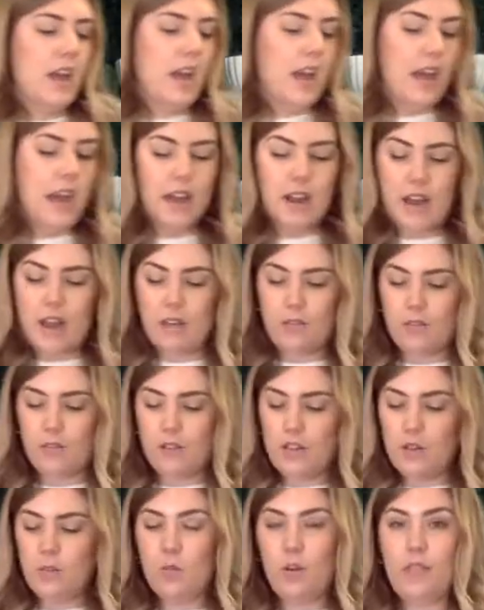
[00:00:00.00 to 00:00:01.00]
And I
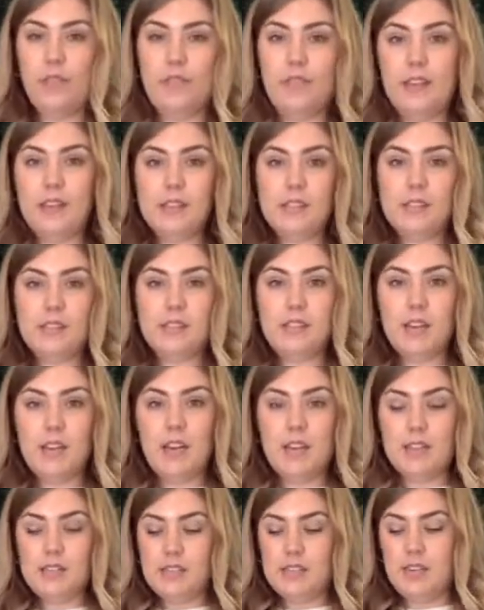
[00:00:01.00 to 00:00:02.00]
really want this
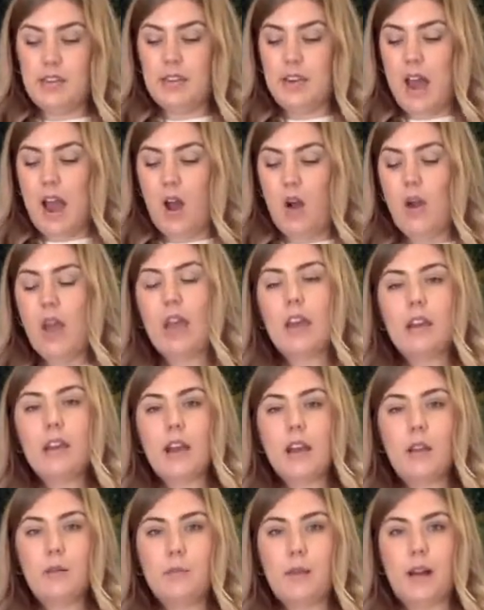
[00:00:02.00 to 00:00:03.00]
to stand out and
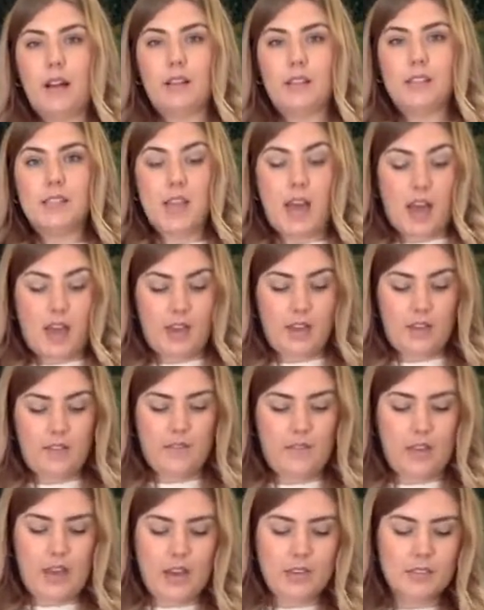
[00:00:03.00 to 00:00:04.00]
kind of balance the height of
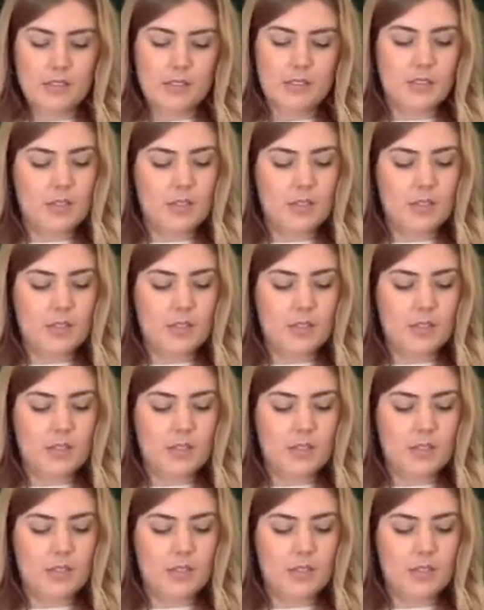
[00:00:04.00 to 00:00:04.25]
this.